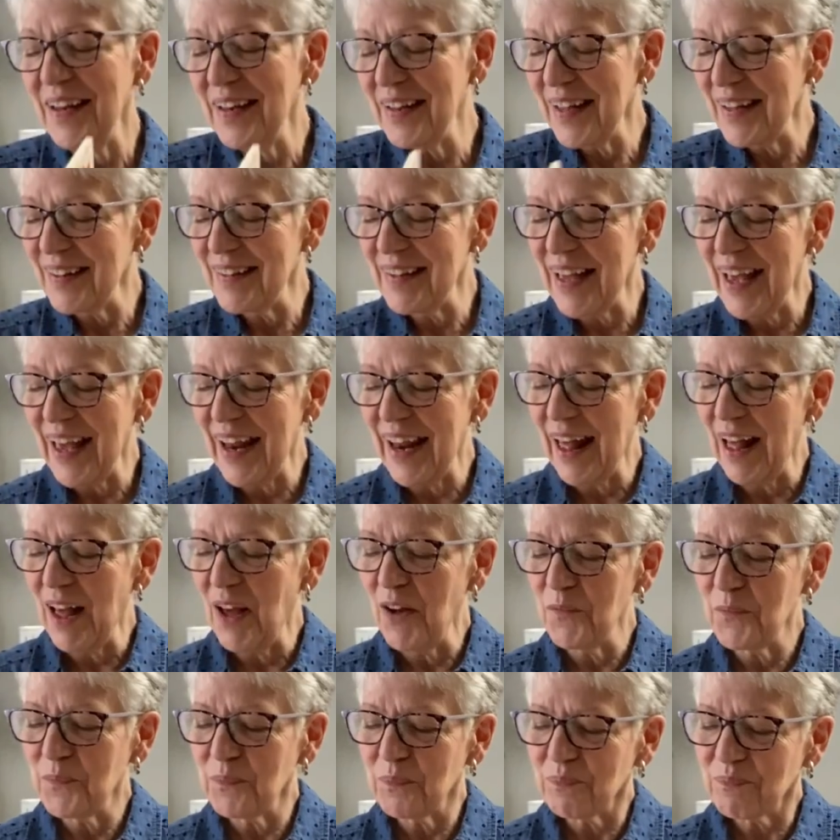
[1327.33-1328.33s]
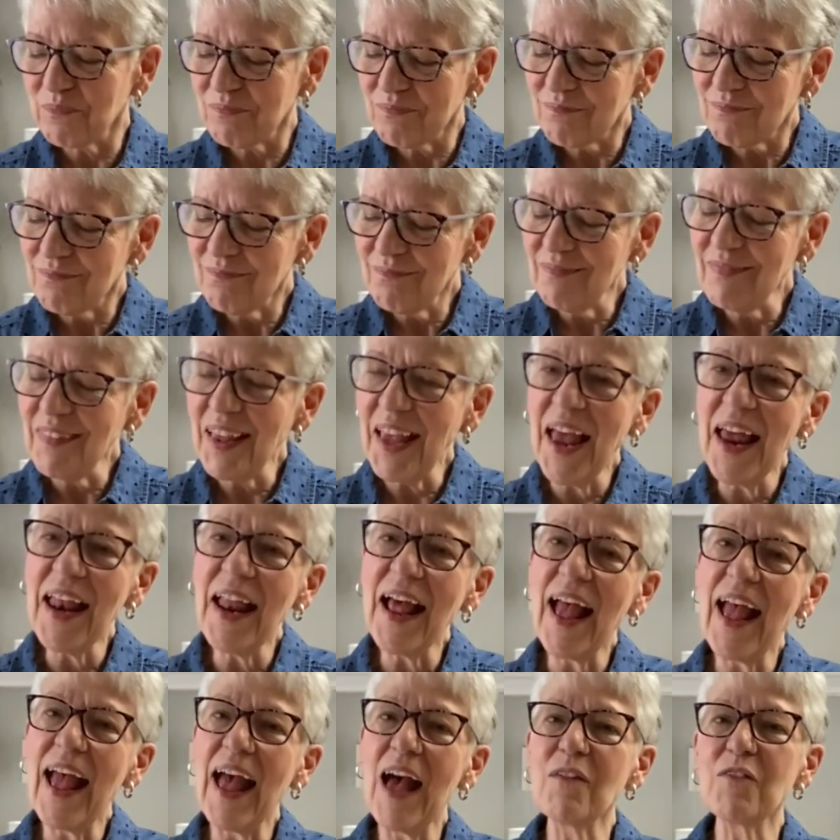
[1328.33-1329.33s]
get that out. And
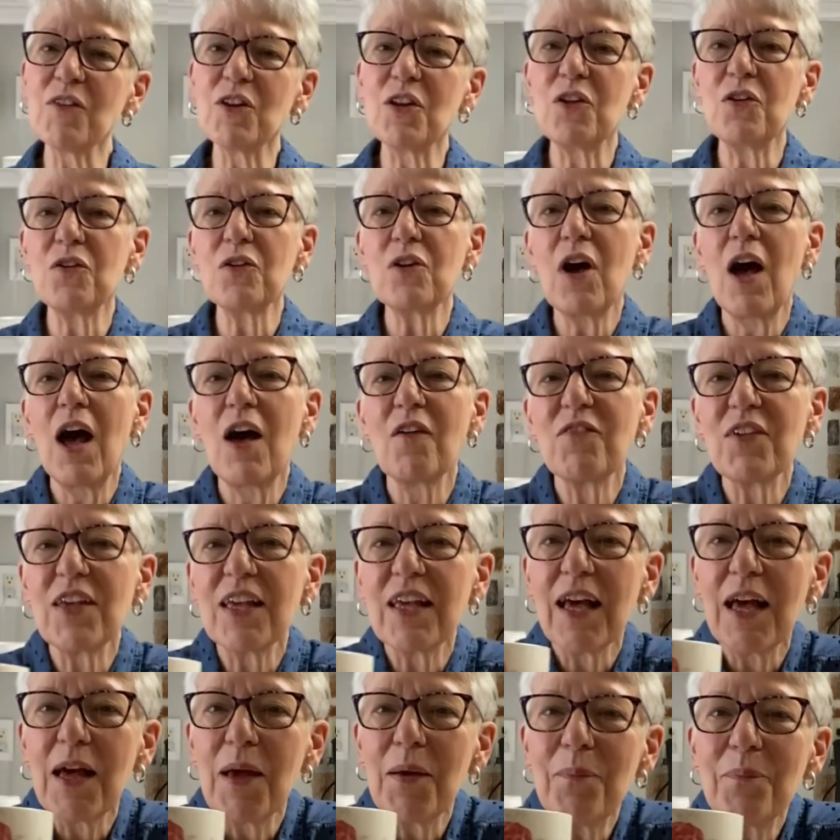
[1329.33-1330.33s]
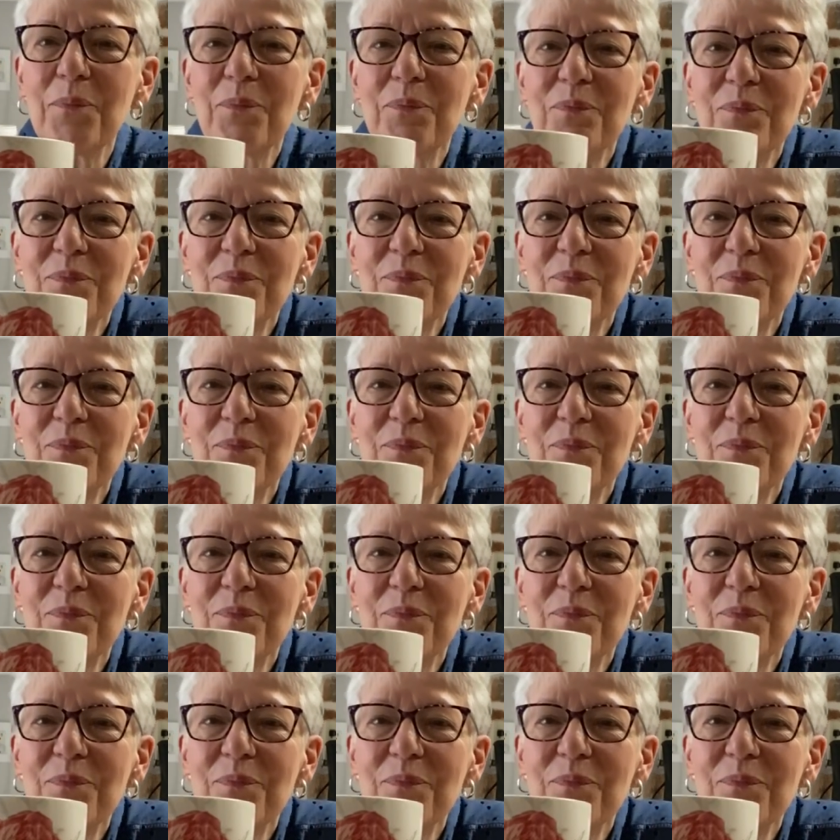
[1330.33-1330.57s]
I have a new coffee cup